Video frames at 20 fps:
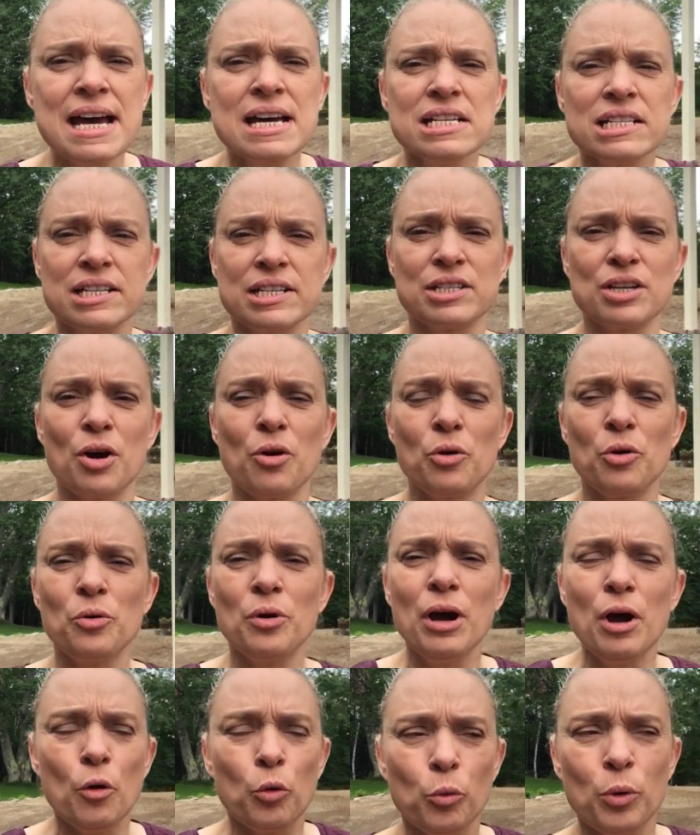So
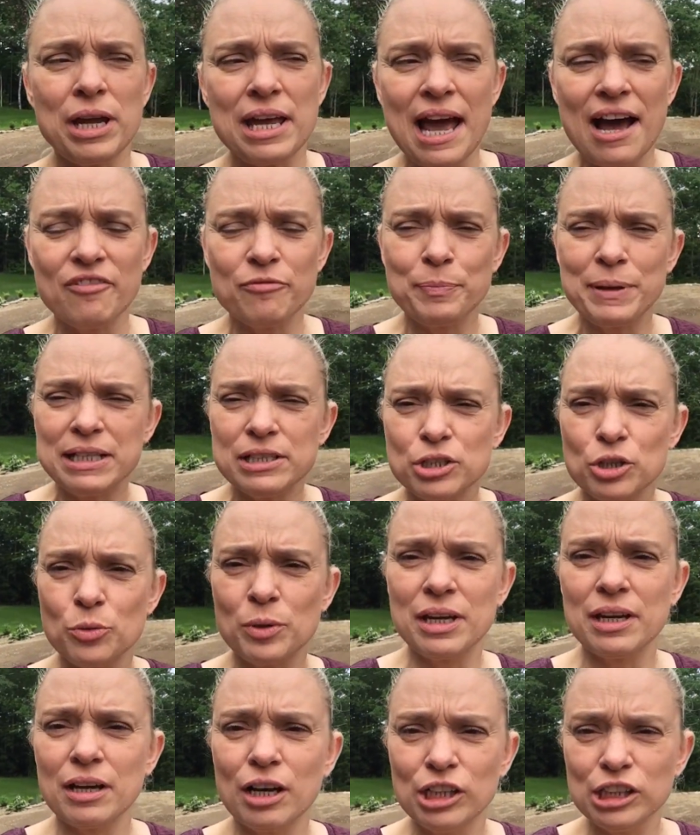we have been
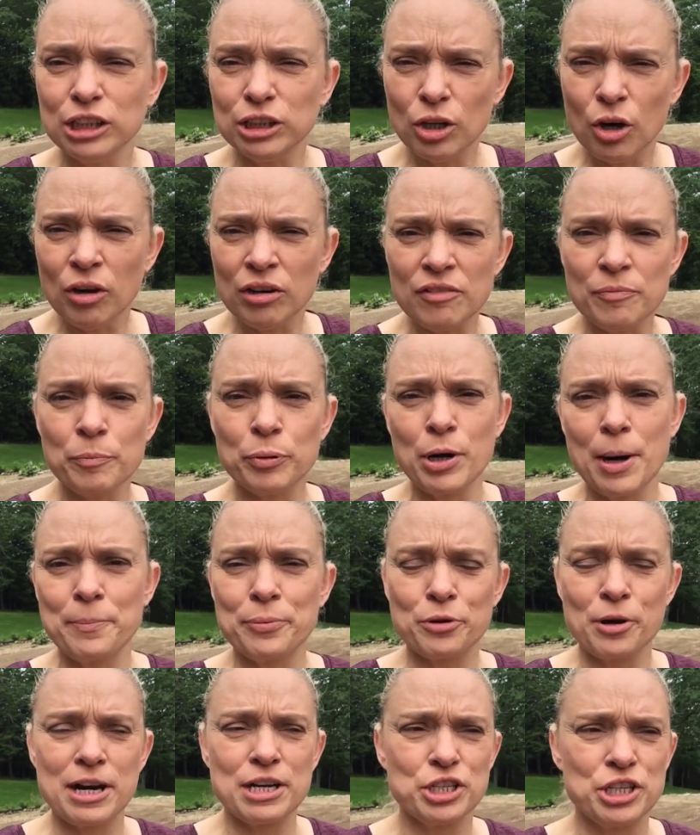doing a lot of
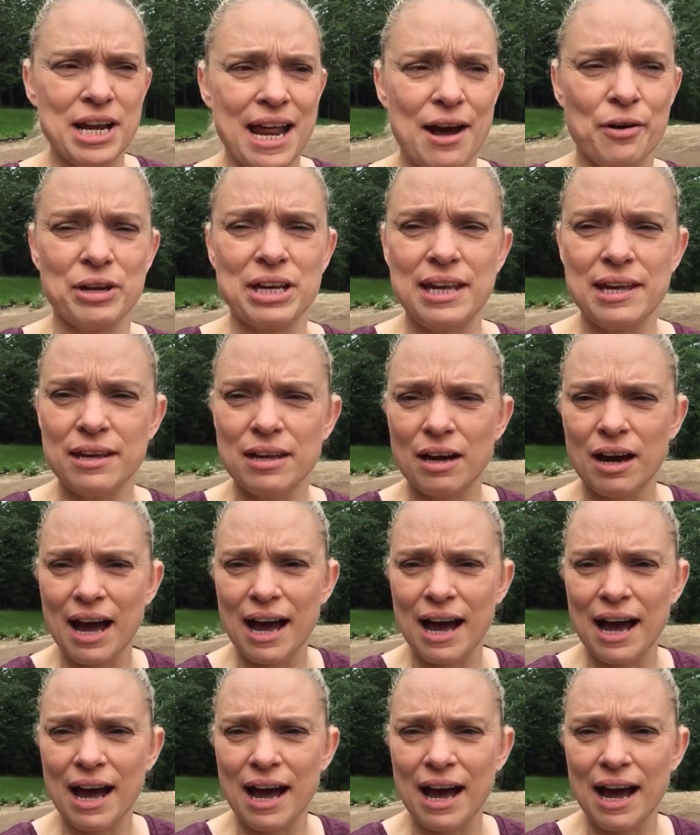preparation out here.